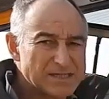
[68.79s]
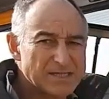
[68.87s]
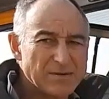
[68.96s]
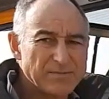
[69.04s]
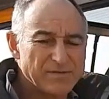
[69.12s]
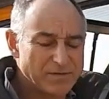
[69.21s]
I
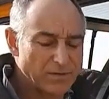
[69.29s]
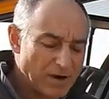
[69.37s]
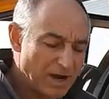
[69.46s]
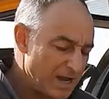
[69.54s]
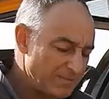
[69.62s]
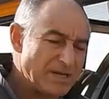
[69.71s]
said
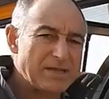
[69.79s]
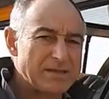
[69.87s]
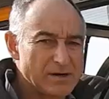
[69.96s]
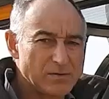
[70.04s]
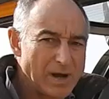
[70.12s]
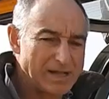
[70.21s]
before, I'm
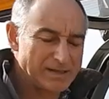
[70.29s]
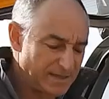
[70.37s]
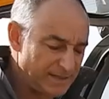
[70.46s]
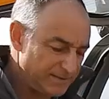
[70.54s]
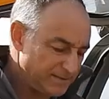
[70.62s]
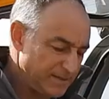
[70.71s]
neither a
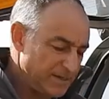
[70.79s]
welder,